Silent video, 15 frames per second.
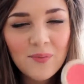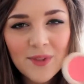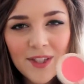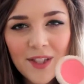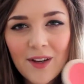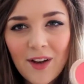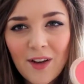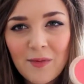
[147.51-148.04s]

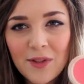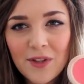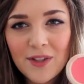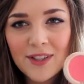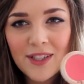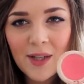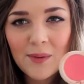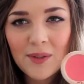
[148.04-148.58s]
So I've been
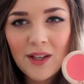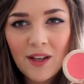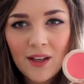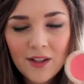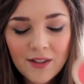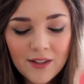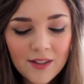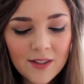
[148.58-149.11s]
using that one
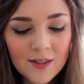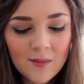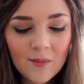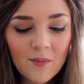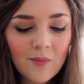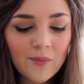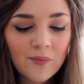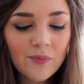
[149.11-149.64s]
loads.